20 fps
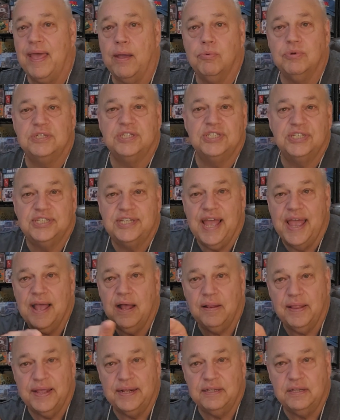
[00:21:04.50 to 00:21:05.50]
they would
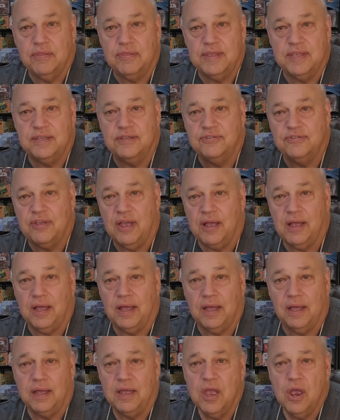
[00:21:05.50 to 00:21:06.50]
sail into these
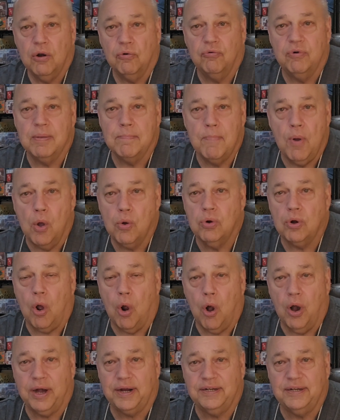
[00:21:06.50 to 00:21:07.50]
remote
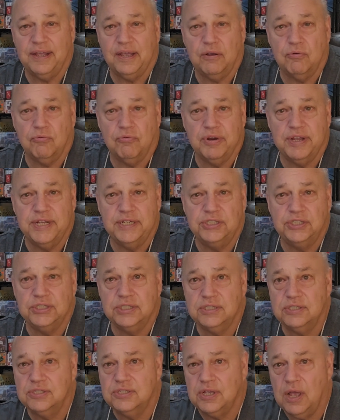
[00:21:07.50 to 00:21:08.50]
Arctic
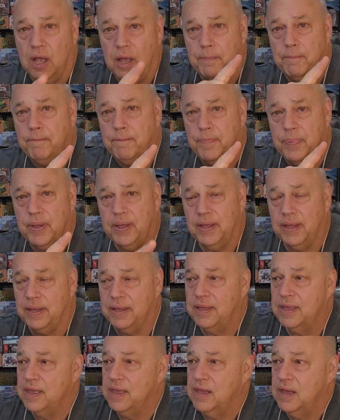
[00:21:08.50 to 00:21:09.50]
regions up
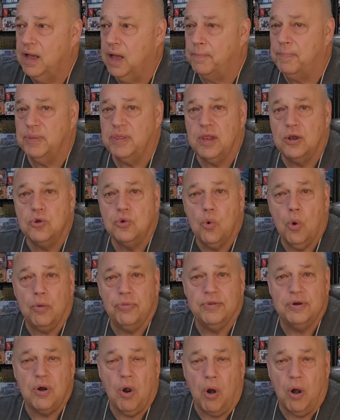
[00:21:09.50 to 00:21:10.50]
in the
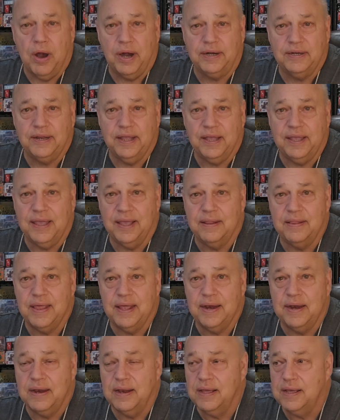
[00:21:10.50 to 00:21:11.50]
northern Arctic. And
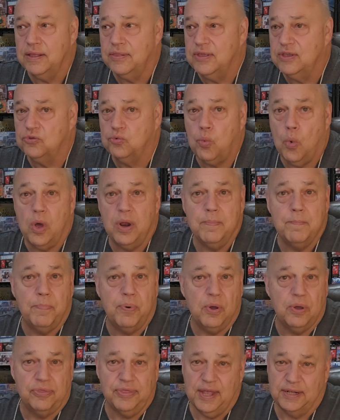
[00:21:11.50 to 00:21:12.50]
then there's one
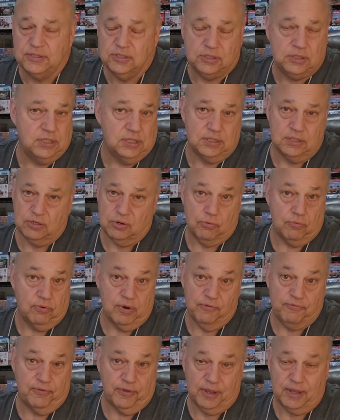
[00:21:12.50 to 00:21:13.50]
book that's just
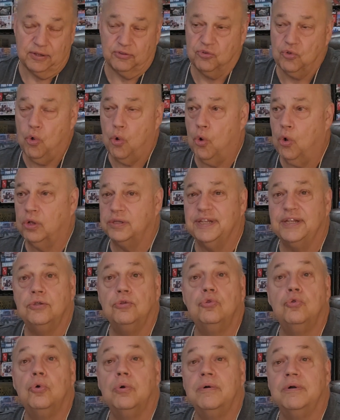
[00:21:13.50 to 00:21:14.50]
terrific. It's called
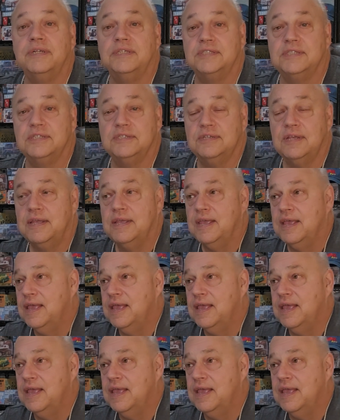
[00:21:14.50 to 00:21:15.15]
Endurance.